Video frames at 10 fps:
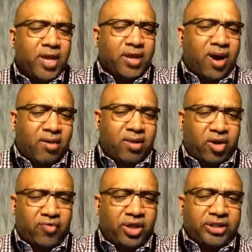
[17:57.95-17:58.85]

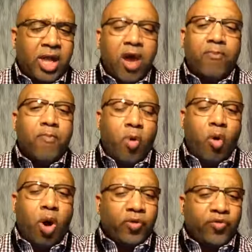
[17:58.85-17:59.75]
conquerors,
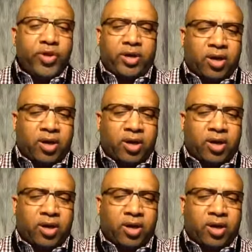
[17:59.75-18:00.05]
more than a